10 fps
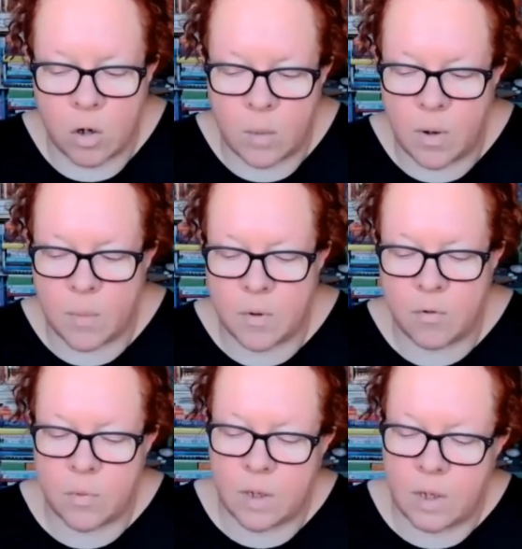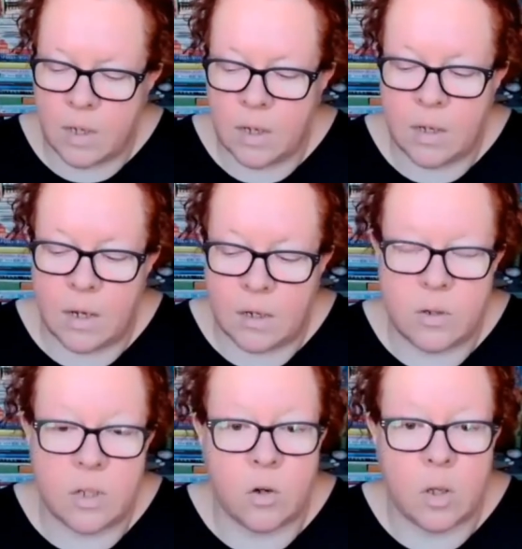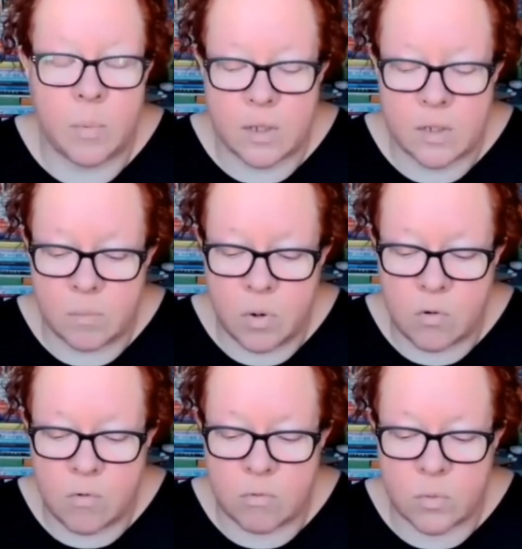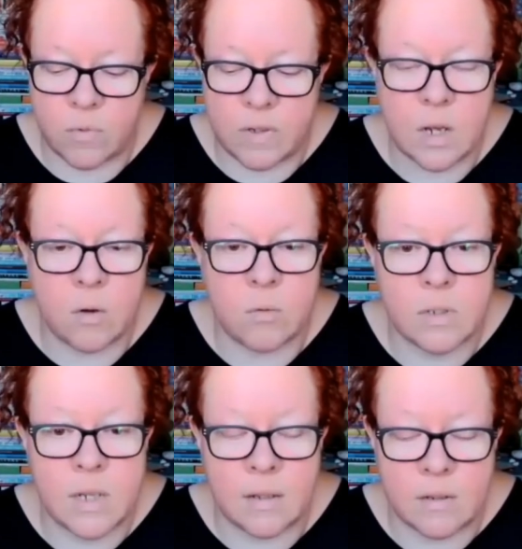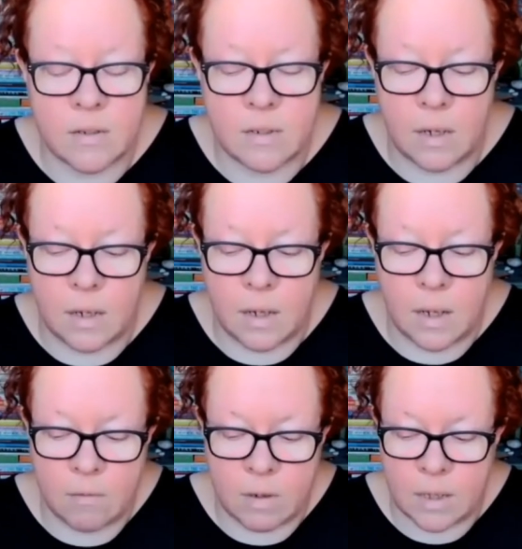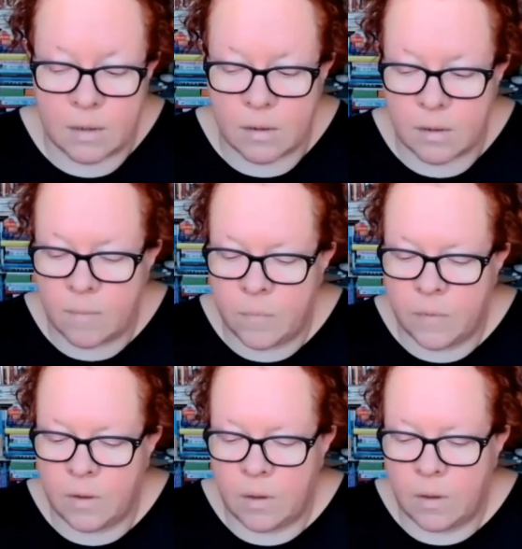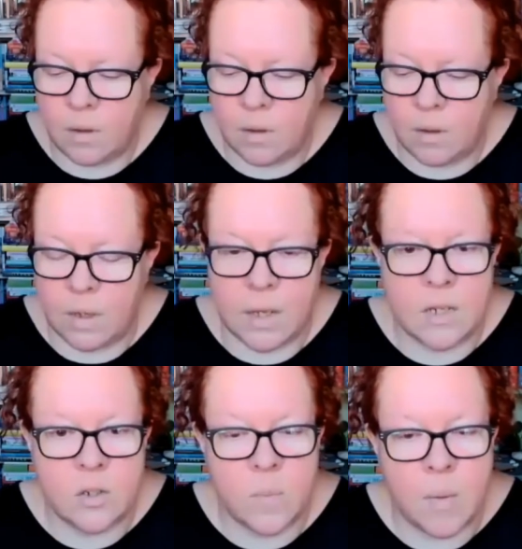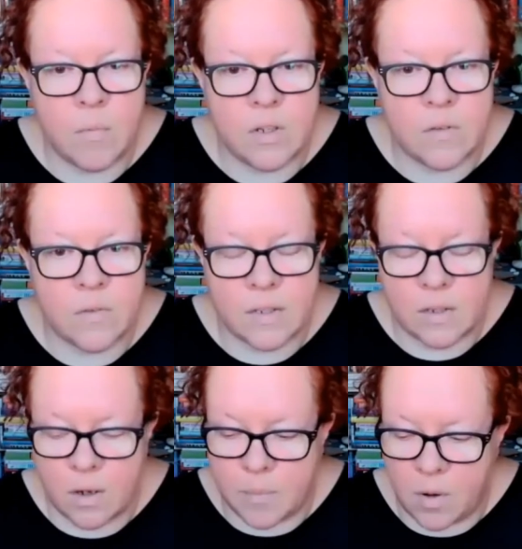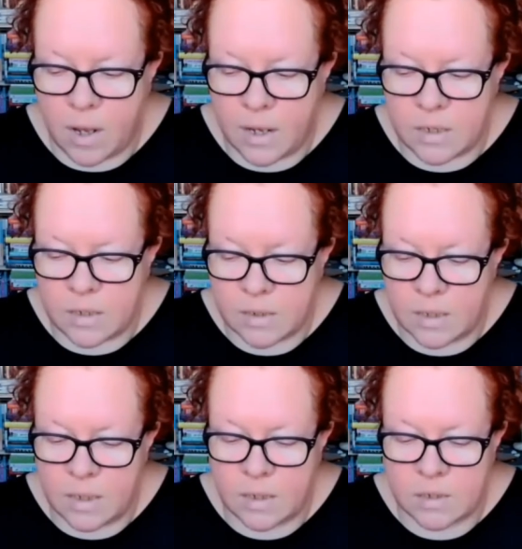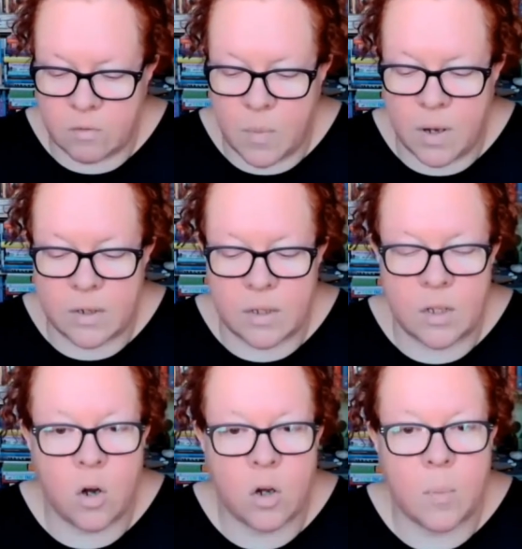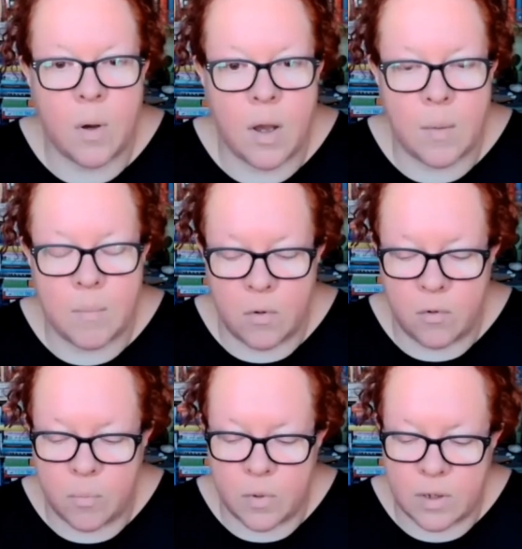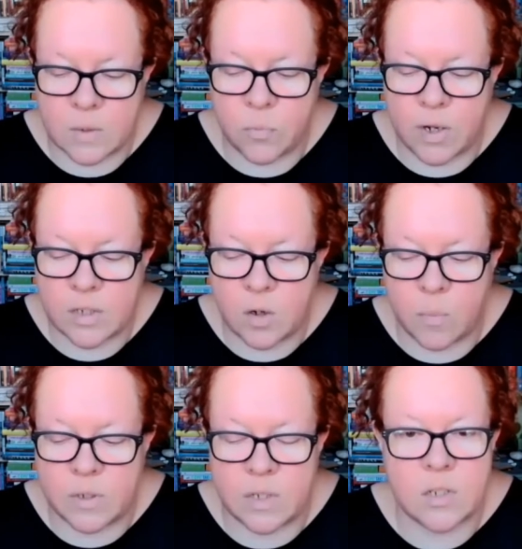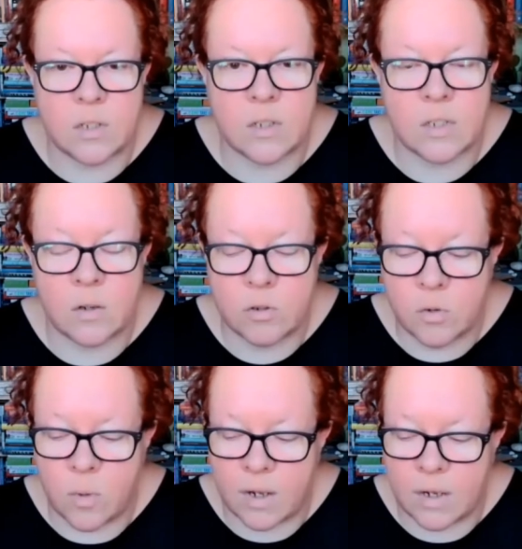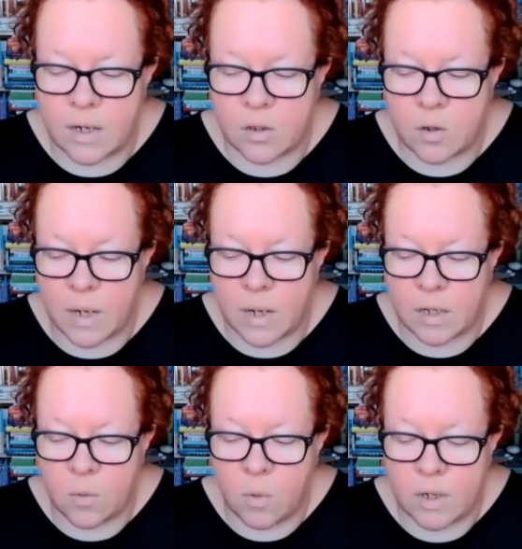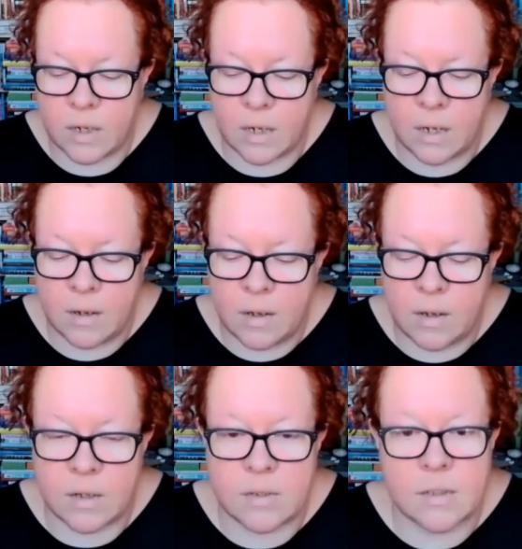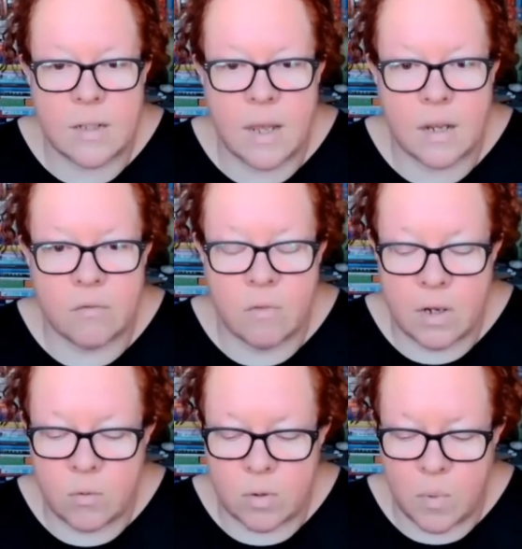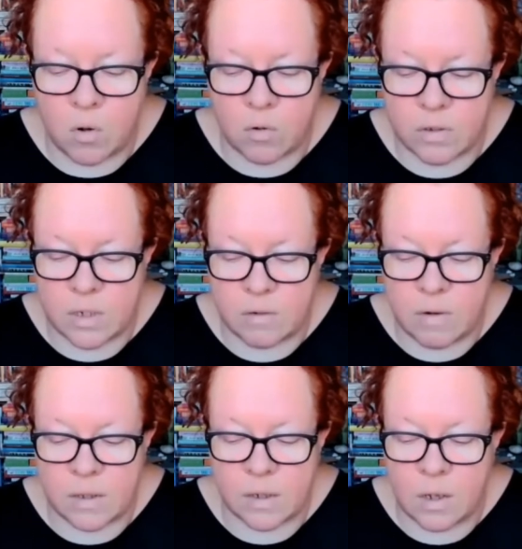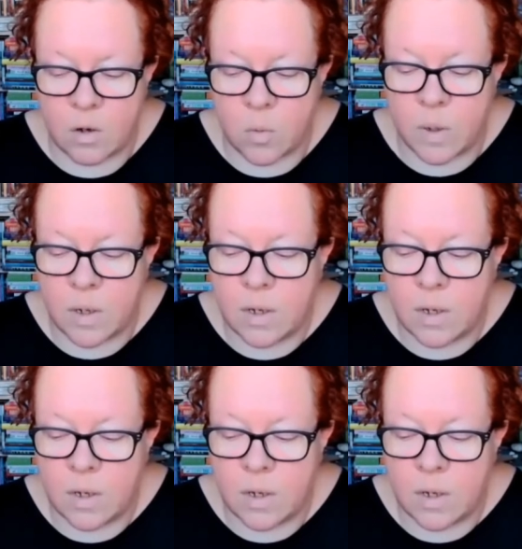Occupy movement, including Occupy St Paul's with its own tent city here in London. In case your memories of that time are hazy, as a reminder, the Occupy movement expressed opposition to social and economic inequality and to the lack of real democracy around the globe.